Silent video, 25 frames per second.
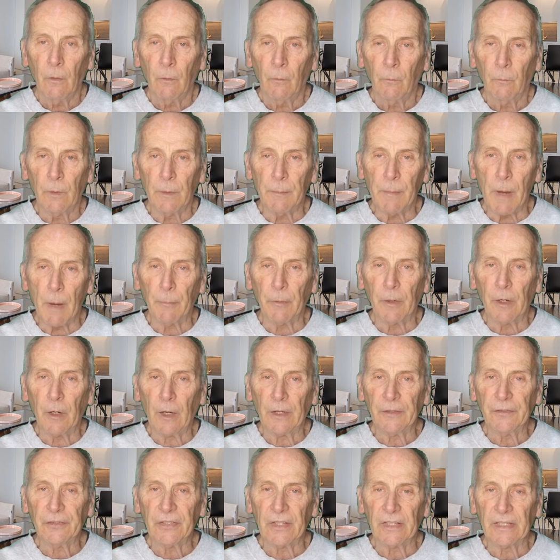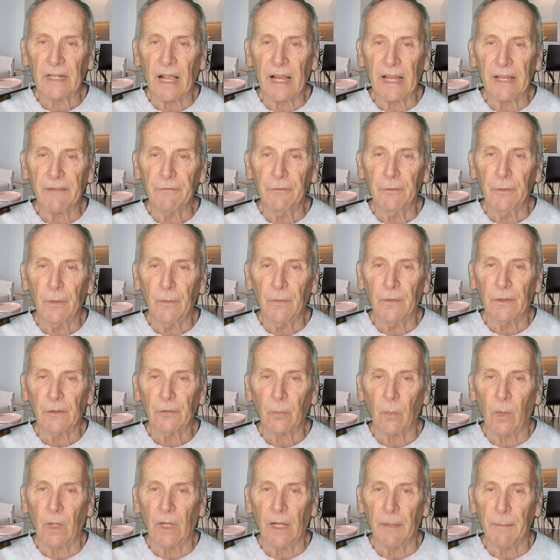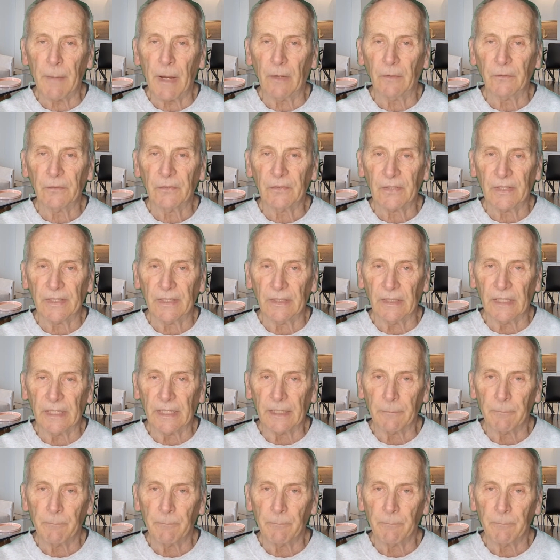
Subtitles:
Remember how I said I even do this while I'm out sailing?